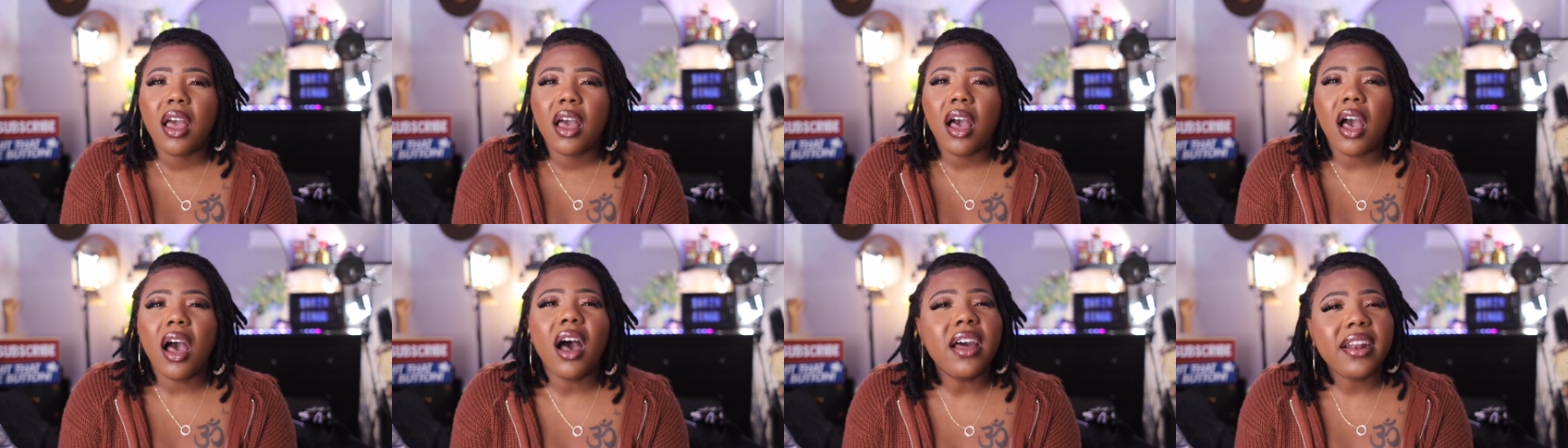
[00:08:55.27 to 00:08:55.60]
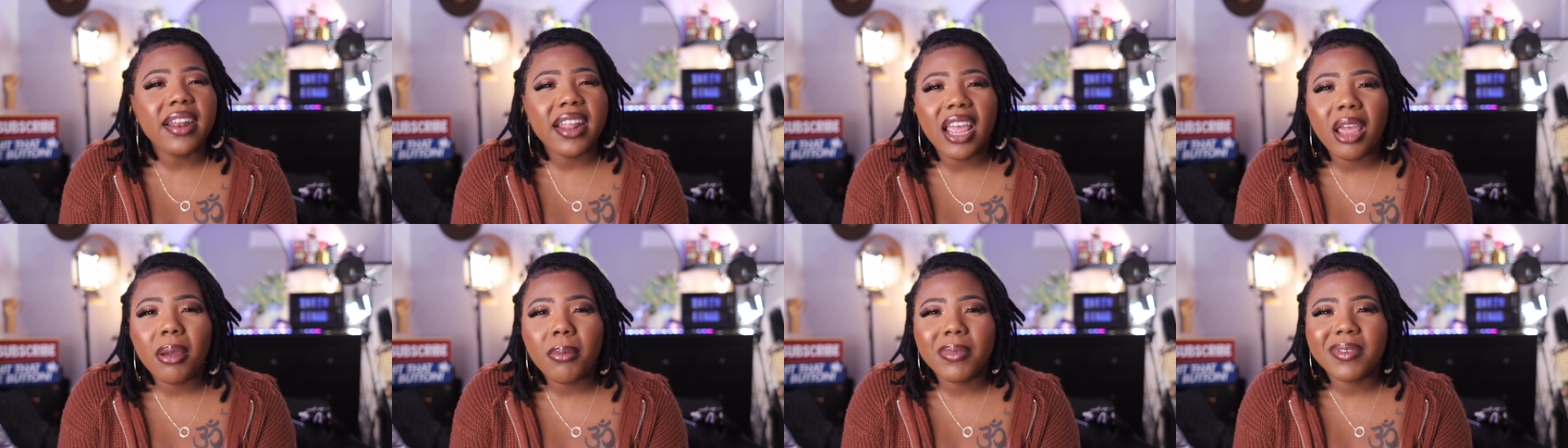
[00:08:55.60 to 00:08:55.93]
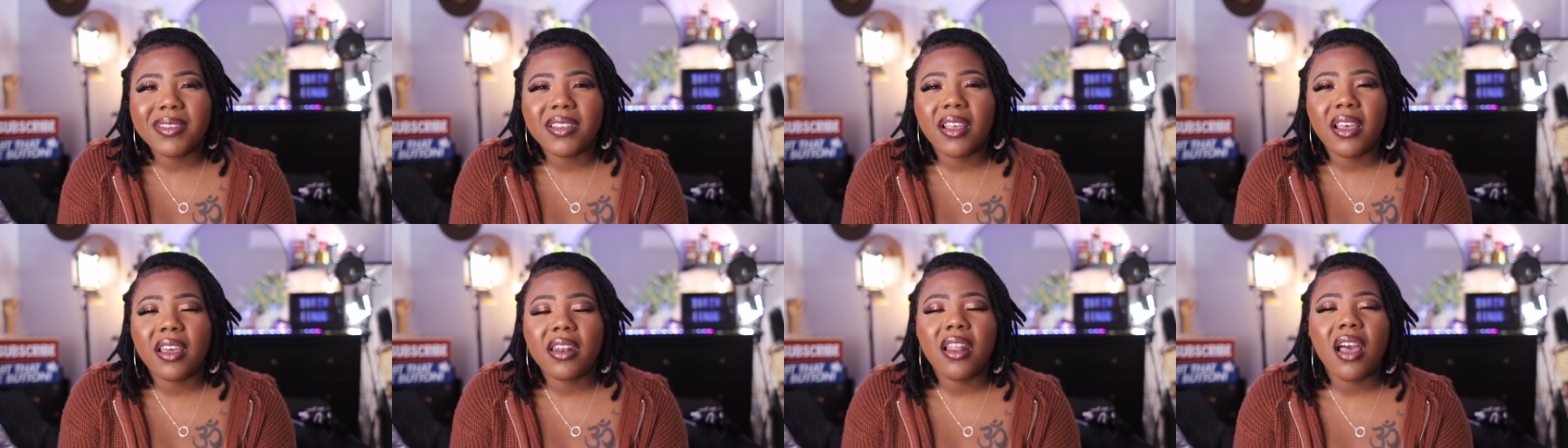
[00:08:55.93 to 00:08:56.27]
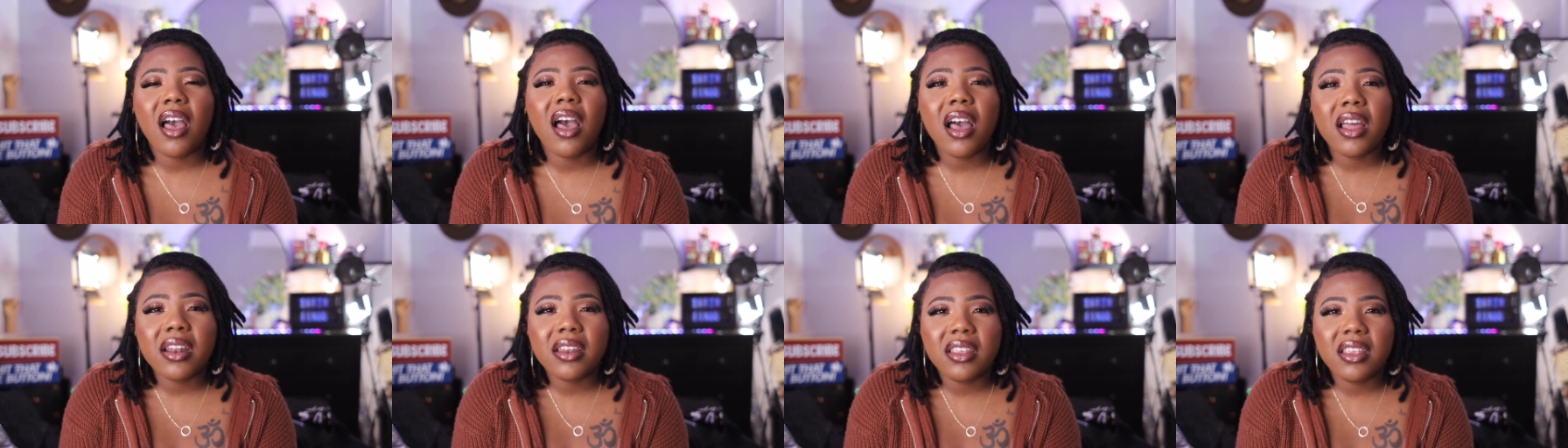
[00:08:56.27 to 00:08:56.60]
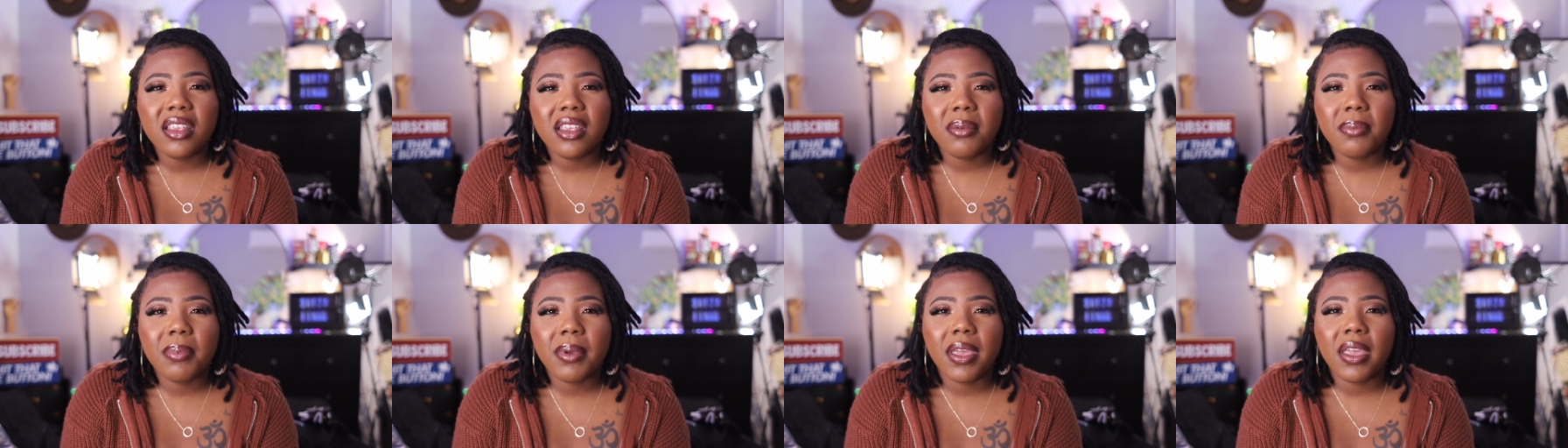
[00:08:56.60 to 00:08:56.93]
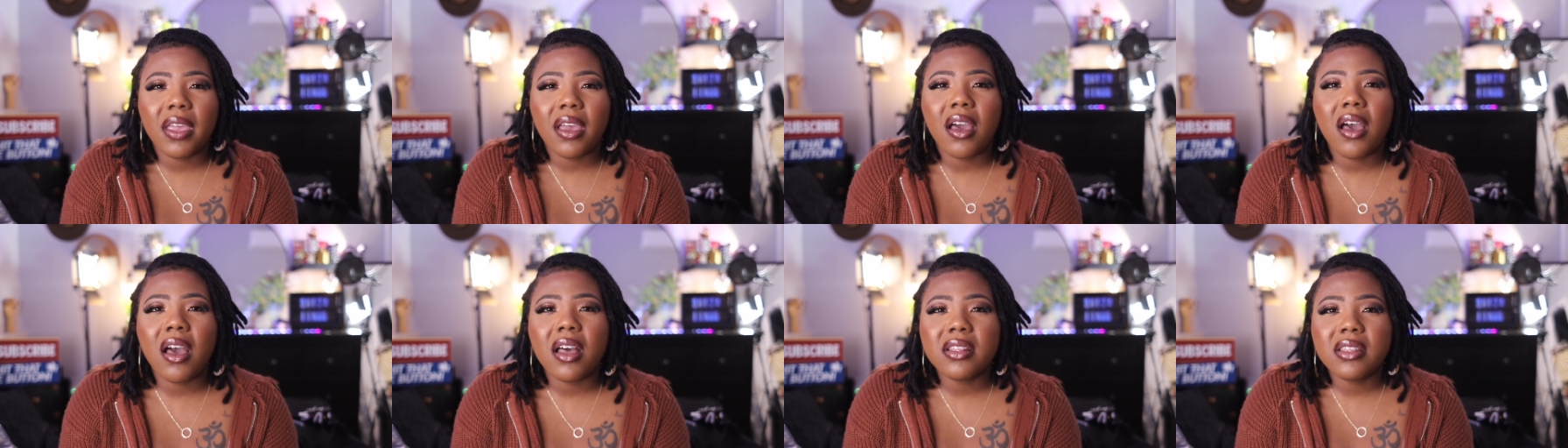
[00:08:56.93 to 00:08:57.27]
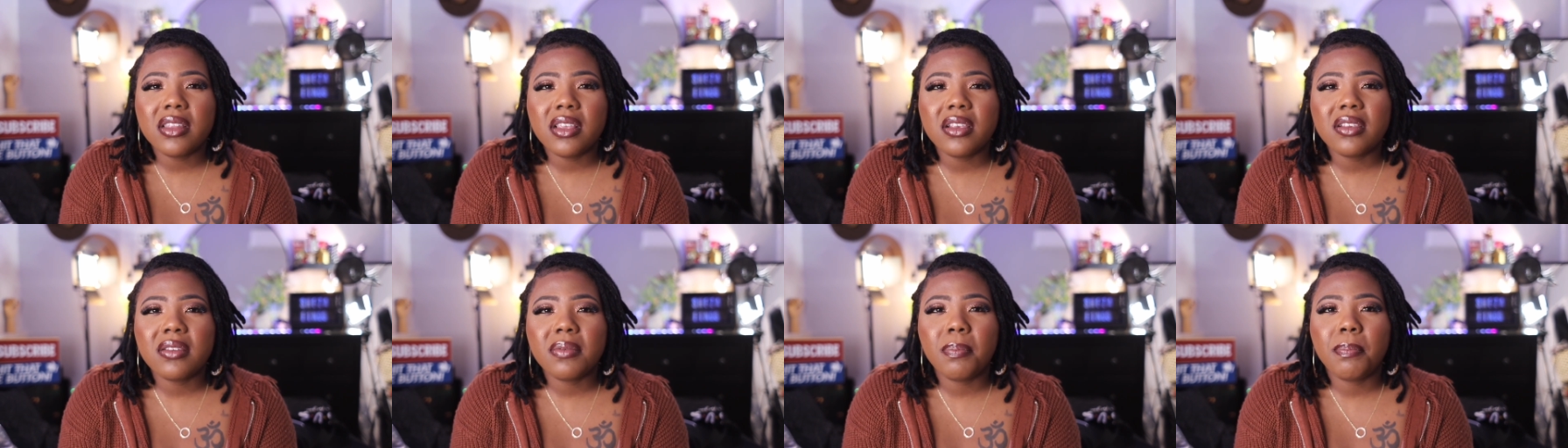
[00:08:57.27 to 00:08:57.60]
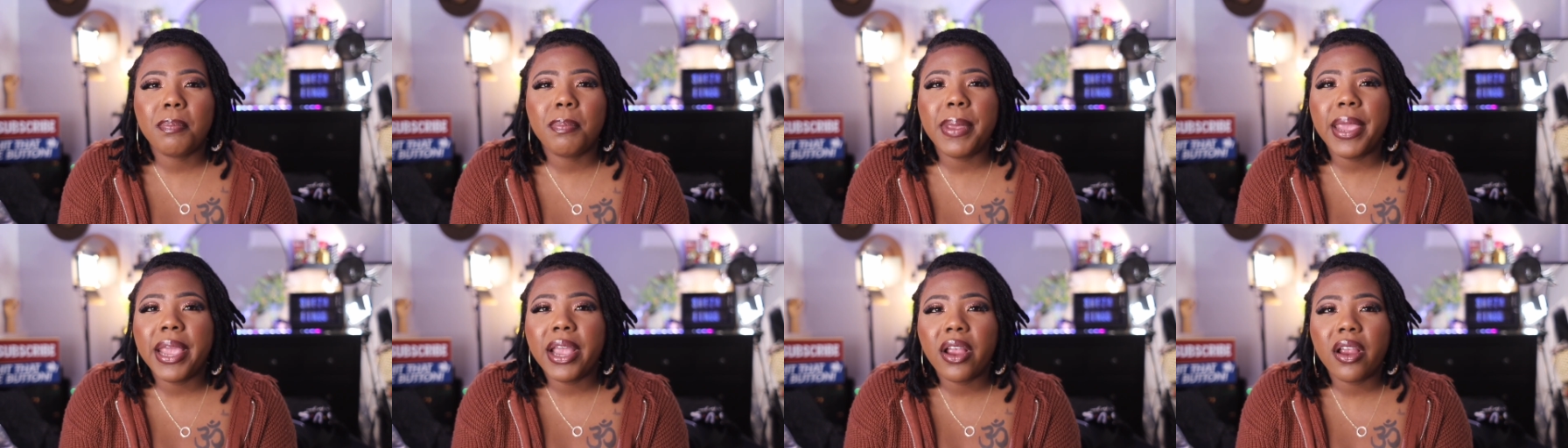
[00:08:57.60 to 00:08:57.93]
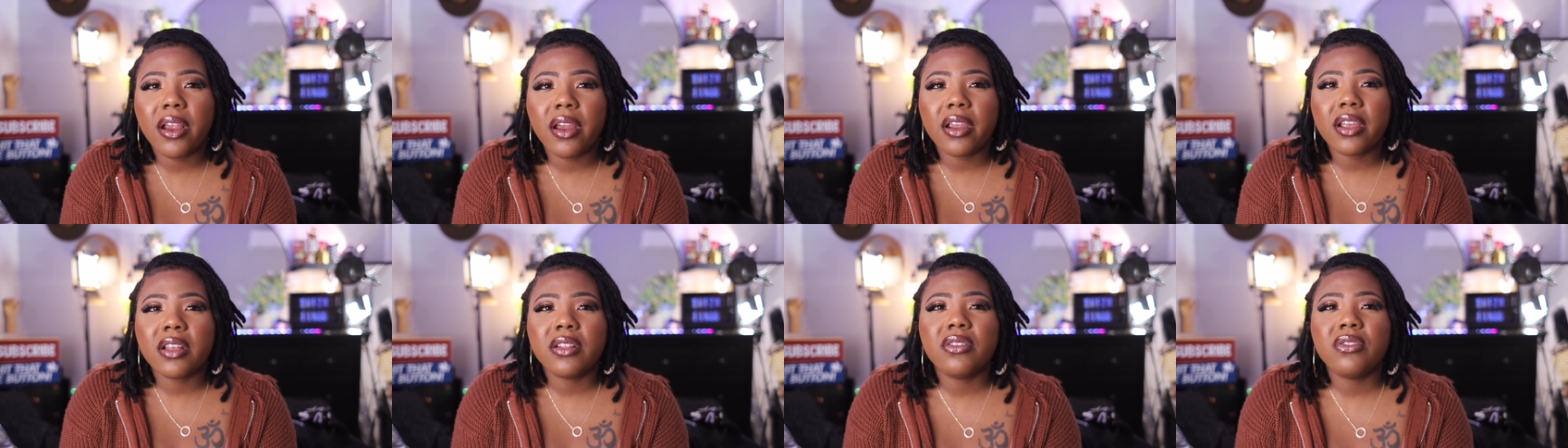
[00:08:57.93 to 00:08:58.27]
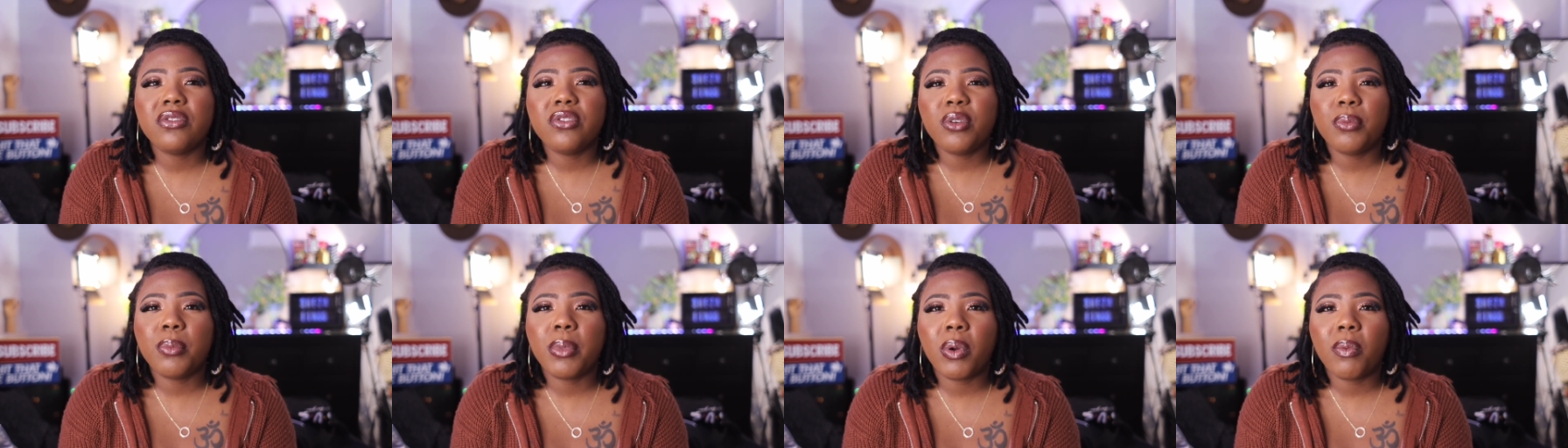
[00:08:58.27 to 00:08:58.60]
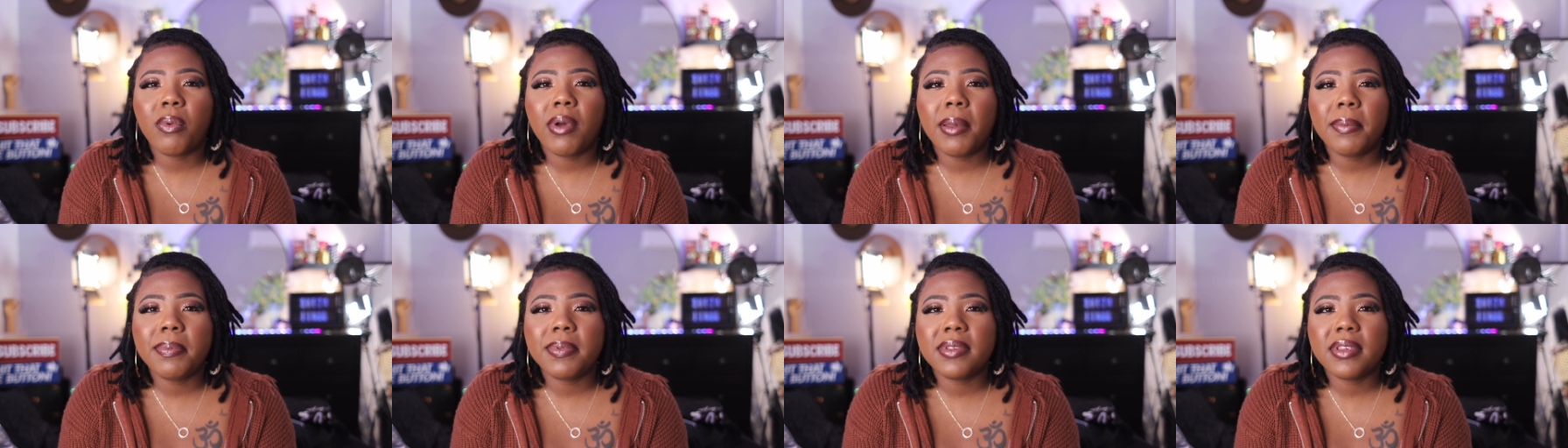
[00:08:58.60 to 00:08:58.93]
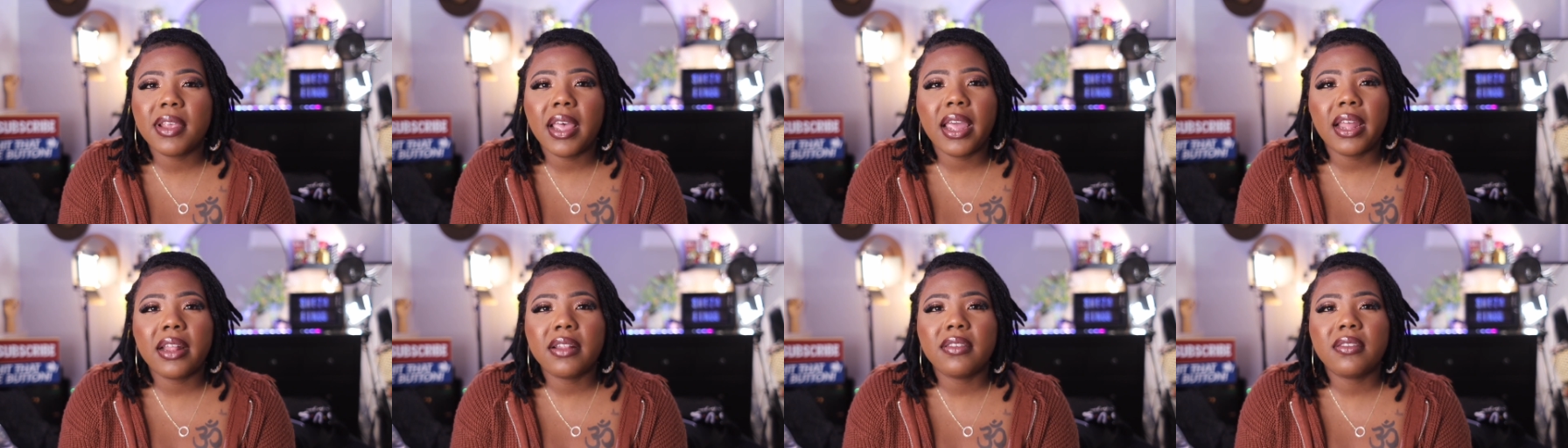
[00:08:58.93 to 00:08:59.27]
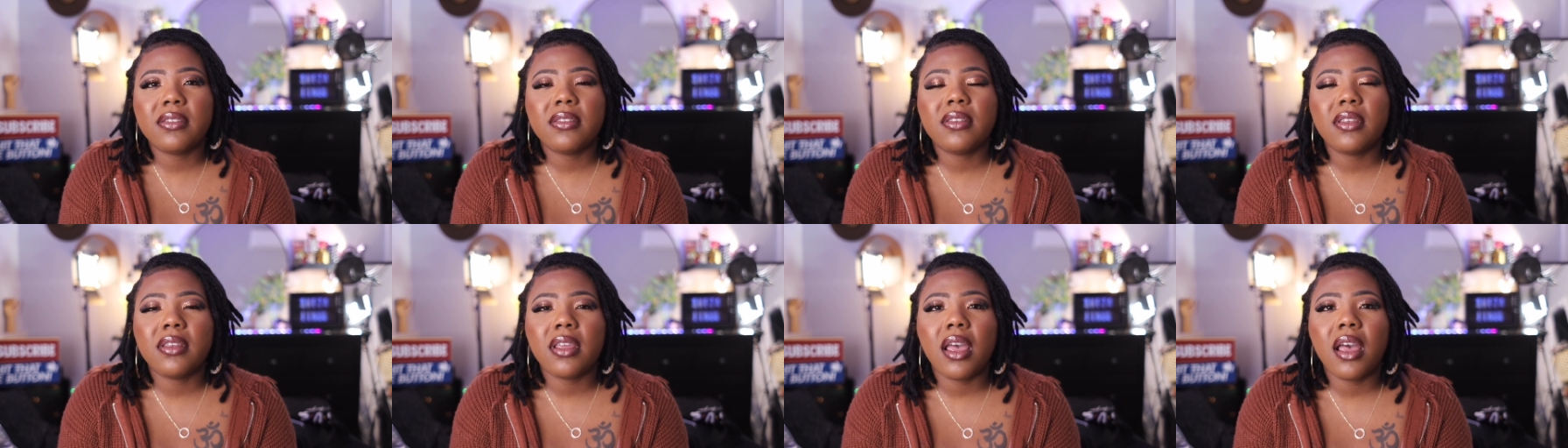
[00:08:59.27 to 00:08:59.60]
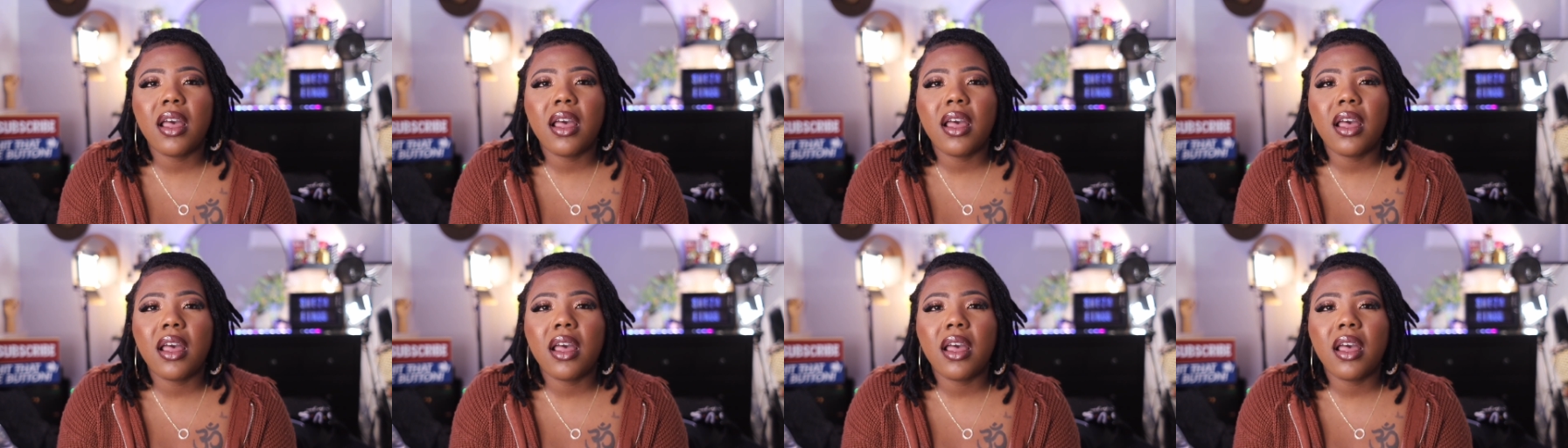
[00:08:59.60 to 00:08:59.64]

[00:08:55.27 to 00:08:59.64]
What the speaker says: on Amazon, on eBay, on these bigger consumer websites,